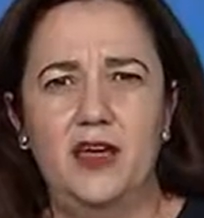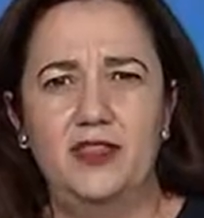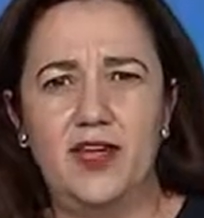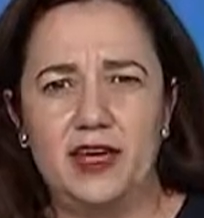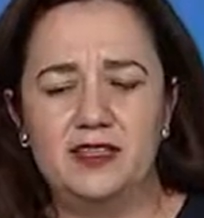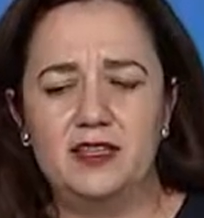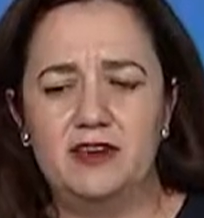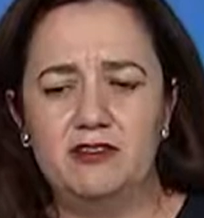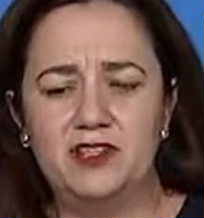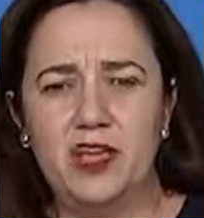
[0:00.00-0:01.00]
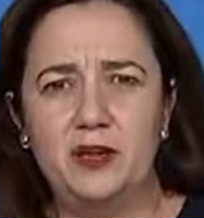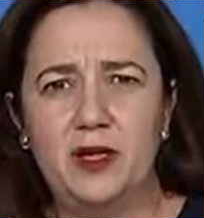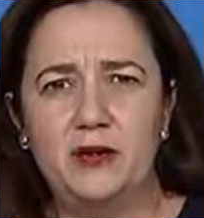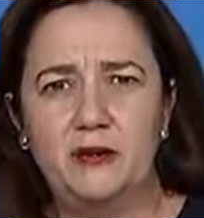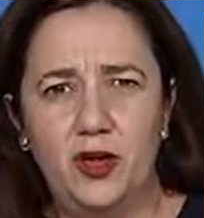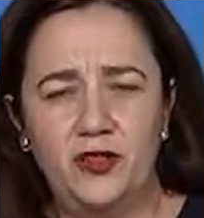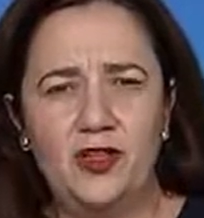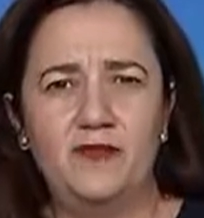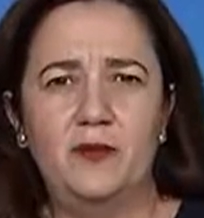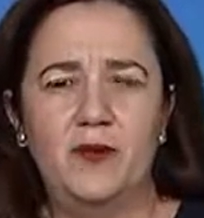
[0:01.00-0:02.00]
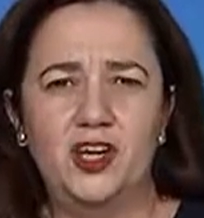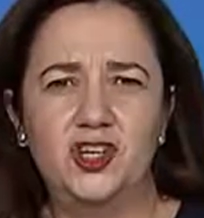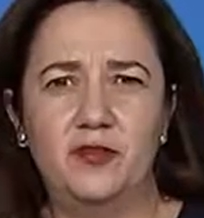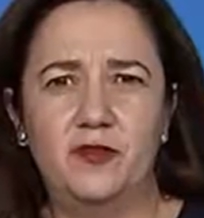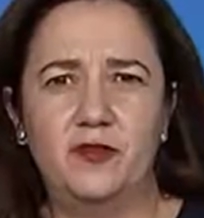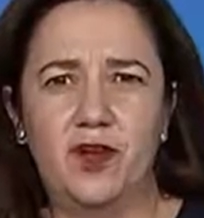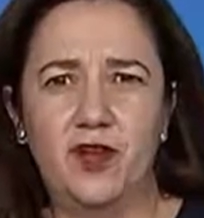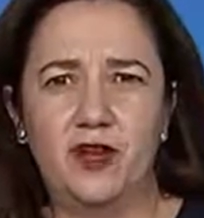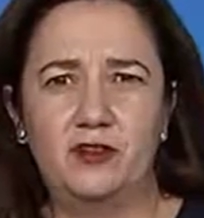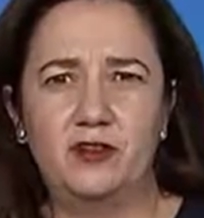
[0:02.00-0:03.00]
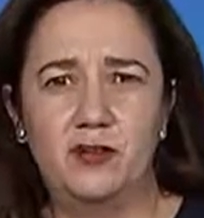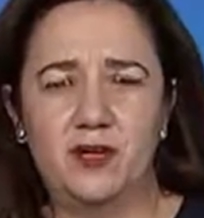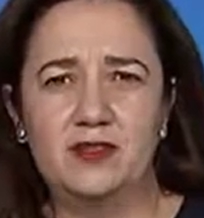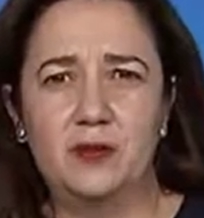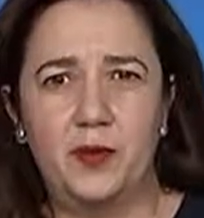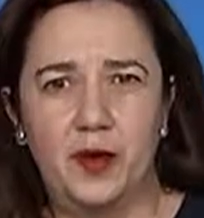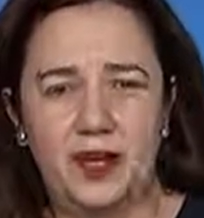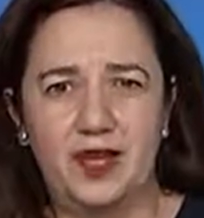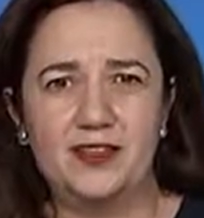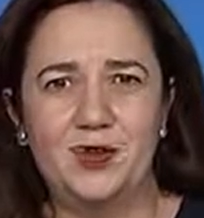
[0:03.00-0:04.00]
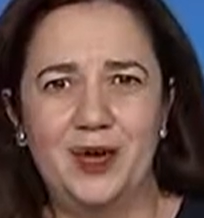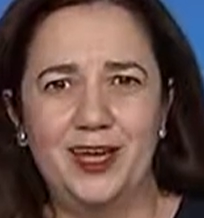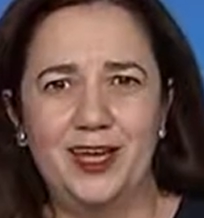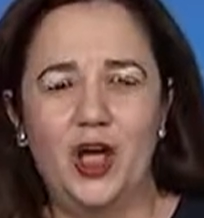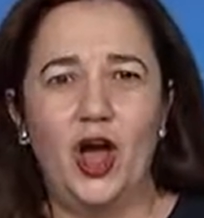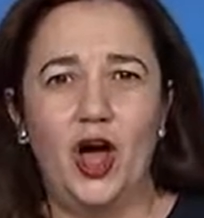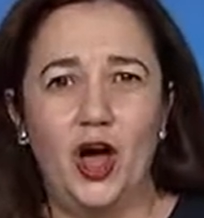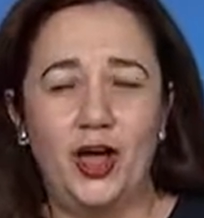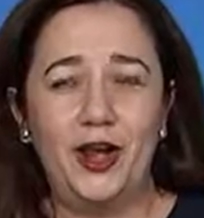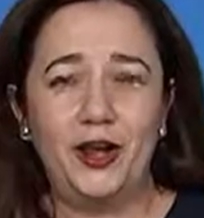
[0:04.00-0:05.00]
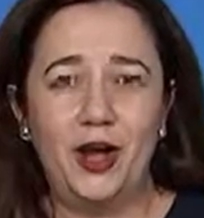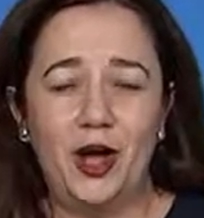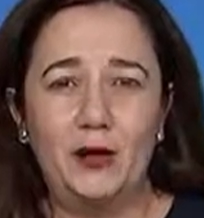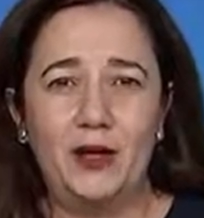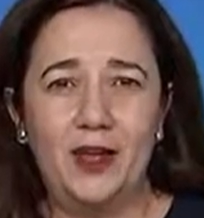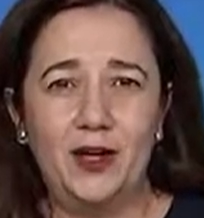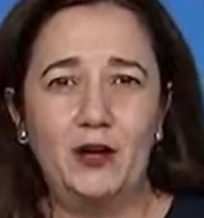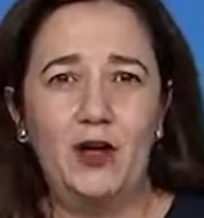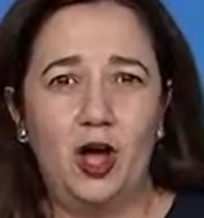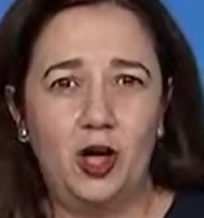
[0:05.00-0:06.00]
that there is going to be further information provided to us by next week. I don't know why they couldn't